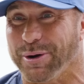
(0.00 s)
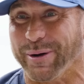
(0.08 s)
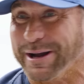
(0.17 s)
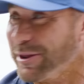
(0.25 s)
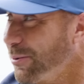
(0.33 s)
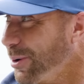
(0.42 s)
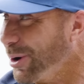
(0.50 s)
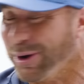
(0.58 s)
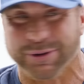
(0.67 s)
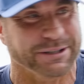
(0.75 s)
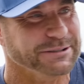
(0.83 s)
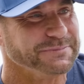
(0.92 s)
computer into that's the a
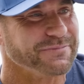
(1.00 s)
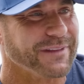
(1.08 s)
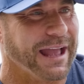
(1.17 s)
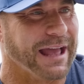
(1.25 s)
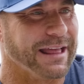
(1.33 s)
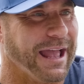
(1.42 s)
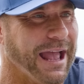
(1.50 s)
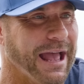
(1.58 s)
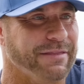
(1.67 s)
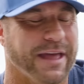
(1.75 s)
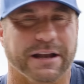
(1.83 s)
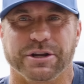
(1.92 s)
world. Great, that's a great
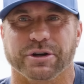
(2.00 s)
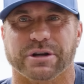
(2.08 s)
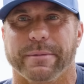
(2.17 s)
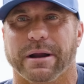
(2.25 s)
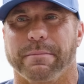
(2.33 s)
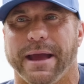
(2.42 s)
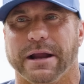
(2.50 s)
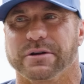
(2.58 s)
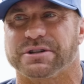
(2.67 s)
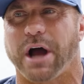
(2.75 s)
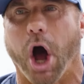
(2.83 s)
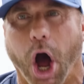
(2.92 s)
and, lesson. And then you're talking about a man
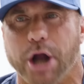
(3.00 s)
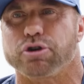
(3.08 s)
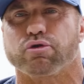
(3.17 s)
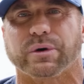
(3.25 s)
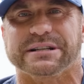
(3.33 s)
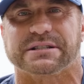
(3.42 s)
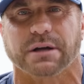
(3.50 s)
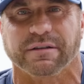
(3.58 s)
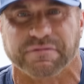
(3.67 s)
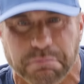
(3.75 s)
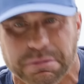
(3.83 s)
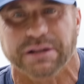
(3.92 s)
who's hundreds
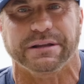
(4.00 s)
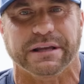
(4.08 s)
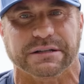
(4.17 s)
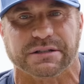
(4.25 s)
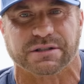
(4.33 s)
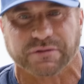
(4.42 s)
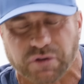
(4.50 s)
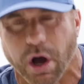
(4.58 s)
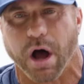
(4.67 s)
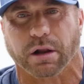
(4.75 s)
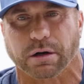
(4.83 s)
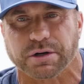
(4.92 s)
of millions of
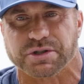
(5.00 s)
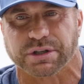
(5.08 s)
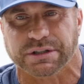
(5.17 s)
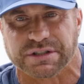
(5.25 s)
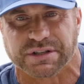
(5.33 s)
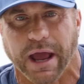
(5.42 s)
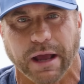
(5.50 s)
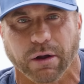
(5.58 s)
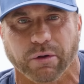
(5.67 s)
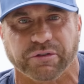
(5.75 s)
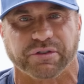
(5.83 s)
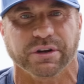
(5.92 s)
dollars in
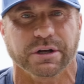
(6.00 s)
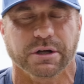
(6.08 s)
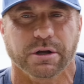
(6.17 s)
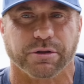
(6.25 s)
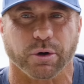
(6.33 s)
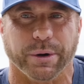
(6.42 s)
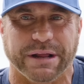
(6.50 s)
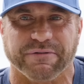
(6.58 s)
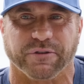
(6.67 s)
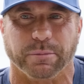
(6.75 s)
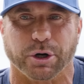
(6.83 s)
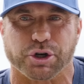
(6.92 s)
sales through an
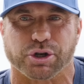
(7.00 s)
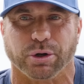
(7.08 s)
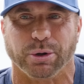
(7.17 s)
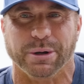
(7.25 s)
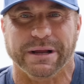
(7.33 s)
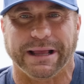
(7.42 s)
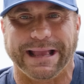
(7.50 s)
infomercial.